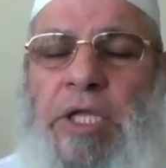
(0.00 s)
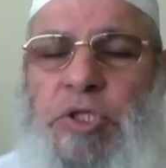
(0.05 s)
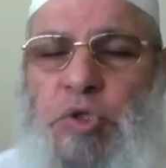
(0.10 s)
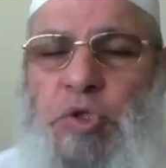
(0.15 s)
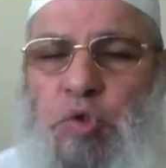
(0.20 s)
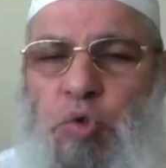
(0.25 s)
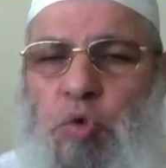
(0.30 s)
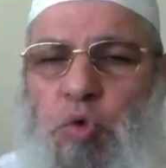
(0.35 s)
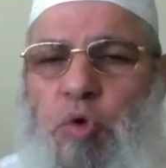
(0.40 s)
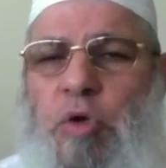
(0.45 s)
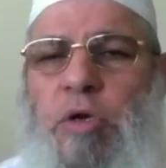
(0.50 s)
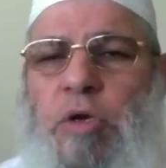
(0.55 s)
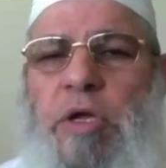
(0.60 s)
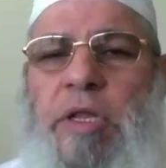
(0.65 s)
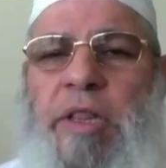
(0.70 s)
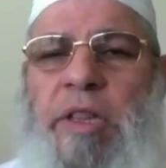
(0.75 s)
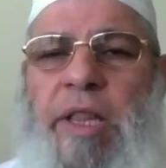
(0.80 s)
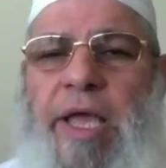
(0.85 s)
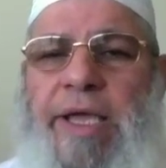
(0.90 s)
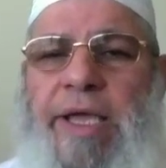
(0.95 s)
and
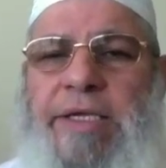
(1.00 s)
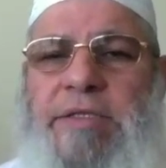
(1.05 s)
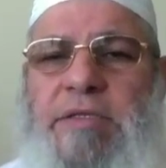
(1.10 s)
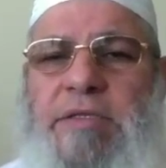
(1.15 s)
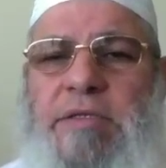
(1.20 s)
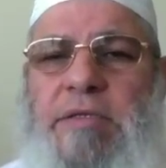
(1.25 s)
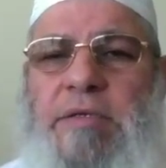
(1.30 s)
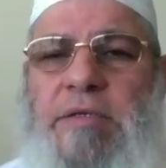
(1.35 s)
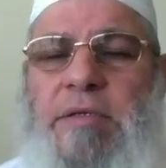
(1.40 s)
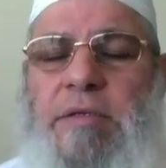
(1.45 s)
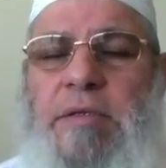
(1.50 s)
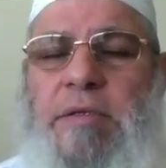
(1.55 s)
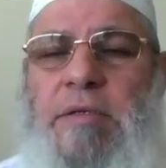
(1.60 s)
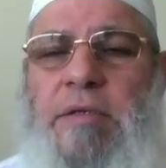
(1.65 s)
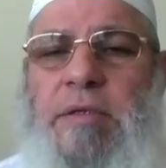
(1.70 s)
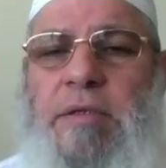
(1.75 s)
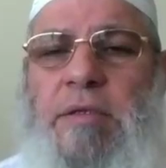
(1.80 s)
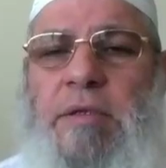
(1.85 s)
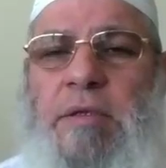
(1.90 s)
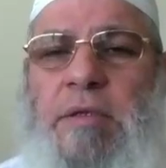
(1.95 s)
nur, light,
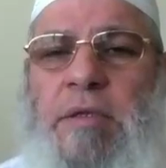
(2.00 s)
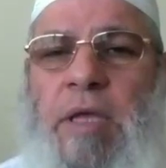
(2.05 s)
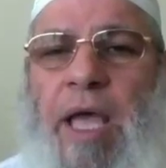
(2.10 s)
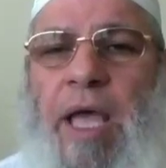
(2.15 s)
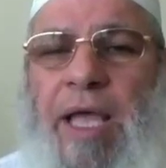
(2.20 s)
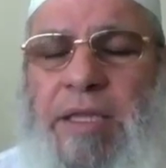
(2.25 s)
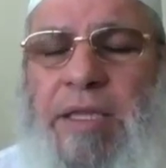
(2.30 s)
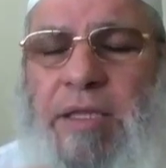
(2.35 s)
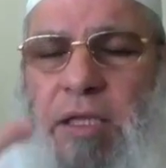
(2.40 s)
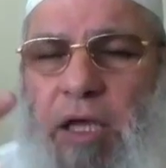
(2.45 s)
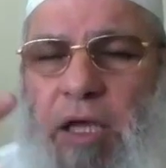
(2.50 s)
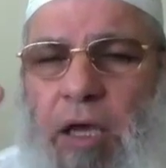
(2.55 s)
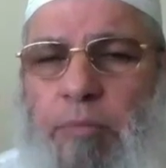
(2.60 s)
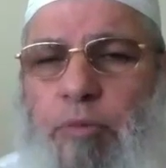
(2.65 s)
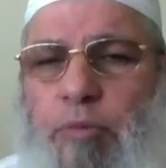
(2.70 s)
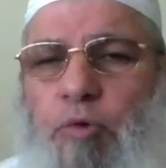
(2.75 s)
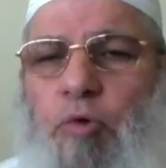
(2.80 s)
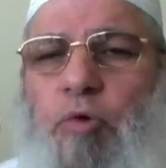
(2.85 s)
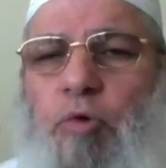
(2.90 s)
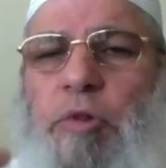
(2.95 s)
and
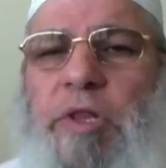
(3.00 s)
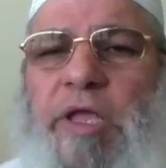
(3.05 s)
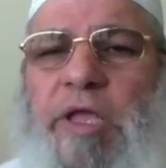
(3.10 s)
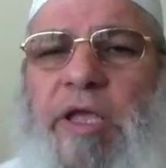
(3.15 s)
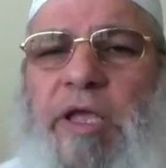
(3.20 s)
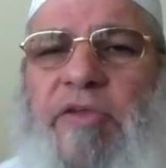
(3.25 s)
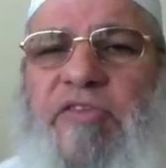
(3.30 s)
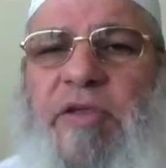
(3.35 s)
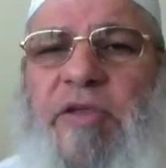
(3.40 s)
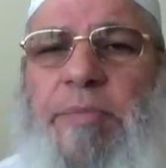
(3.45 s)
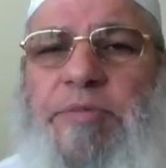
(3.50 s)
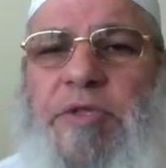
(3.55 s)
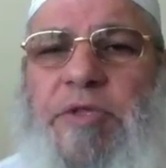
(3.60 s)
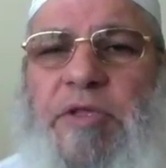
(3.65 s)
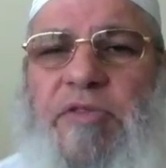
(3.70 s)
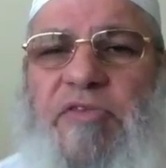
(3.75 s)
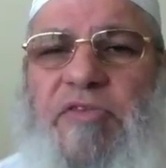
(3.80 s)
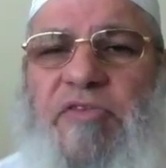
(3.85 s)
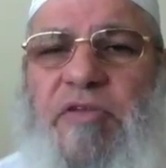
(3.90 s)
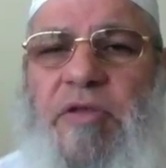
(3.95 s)
qabul,
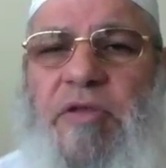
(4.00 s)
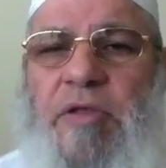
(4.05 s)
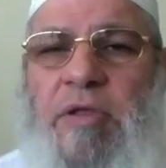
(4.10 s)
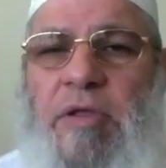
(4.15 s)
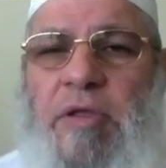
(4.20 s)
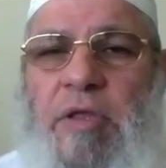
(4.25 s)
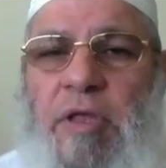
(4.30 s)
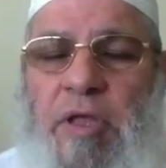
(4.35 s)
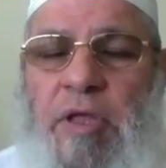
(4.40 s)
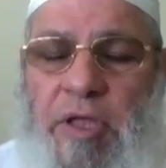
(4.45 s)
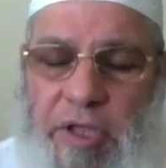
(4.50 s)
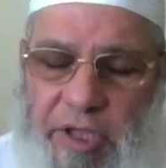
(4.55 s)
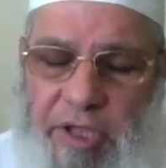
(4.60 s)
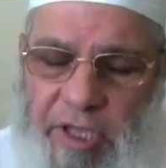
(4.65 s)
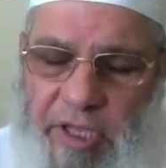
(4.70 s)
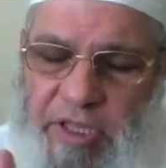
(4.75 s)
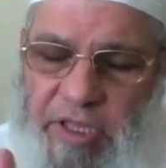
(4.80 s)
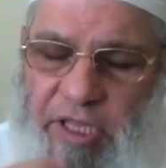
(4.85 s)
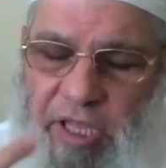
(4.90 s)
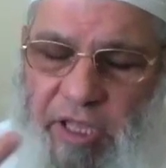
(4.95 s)
acceptance,
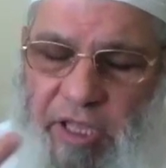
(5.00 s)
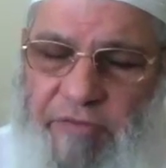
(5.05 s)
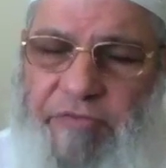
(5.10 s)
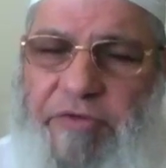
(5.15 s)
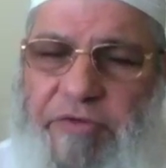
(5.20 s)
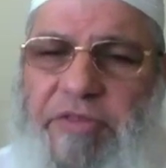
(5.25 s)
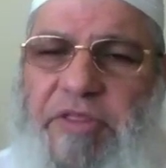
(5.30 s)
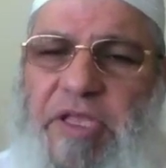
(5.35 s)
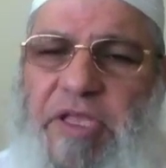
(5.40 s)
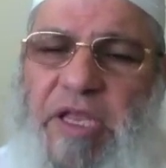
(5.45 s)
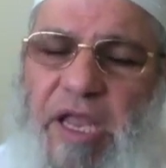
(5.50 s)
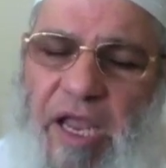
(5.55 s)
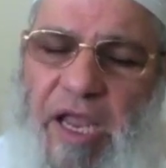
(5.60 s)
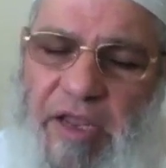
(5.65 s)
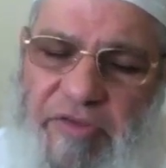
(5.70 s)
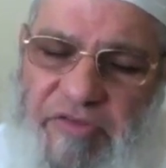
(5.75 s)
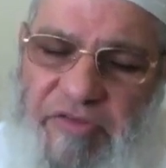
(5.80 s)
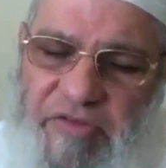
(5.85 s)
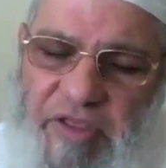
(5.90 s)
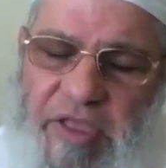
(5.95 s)
in everything
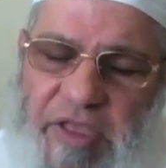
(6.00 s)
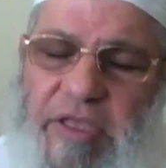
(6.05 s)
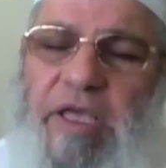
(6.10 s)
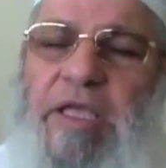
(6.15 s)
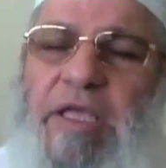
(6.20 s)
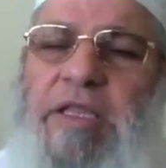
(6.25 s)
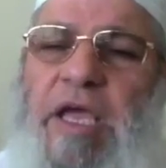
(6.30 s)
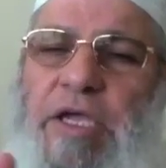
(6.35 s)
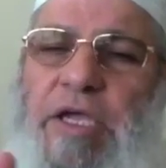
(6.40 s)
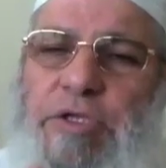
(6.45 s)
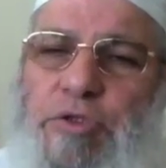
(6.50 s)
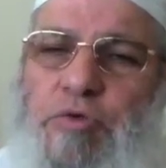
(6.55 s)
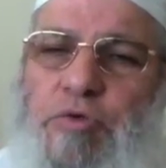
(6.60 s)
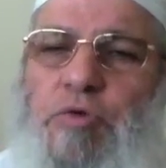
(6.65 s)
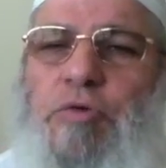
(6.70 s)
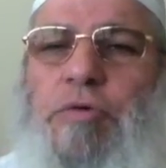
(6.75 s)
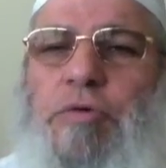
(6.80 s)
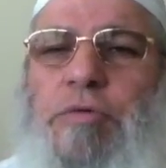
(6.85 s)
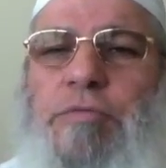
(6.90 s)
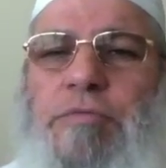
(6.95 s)
I say and I
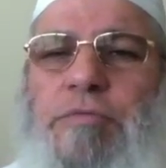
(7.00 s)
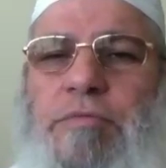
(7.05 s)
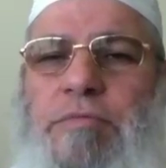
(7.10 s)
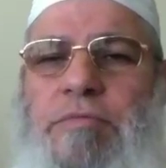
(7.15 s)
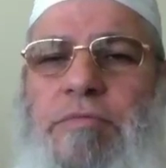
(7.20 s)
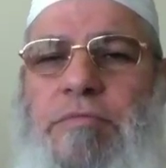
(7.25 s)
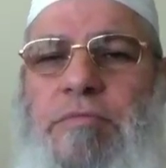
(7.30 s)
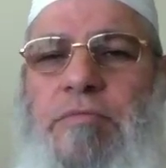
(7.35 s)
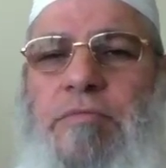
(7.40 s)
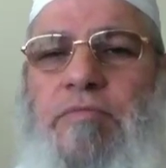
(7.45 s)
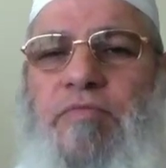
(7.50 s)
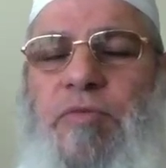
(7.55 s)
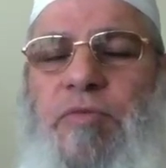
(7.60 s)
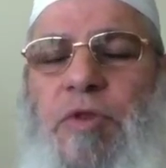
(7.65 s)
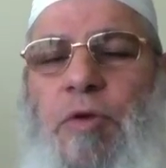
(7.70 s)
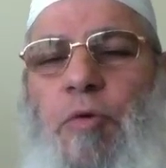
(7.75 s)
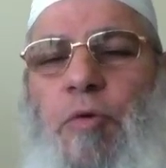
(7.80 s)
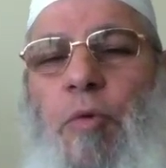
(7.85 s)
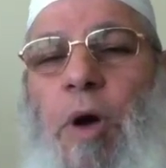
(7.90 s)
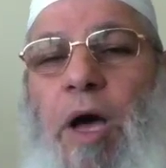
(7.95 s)
do.
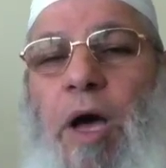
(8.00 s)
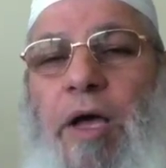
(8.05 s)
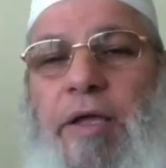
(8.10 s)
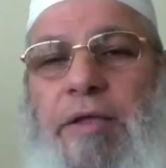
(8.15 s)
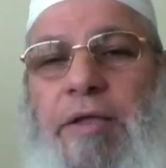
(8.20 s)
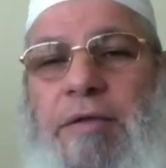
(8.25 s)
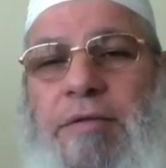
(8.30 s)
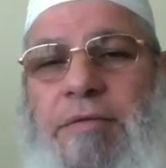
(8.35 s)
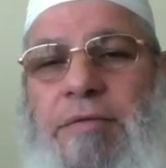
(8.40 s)
Why?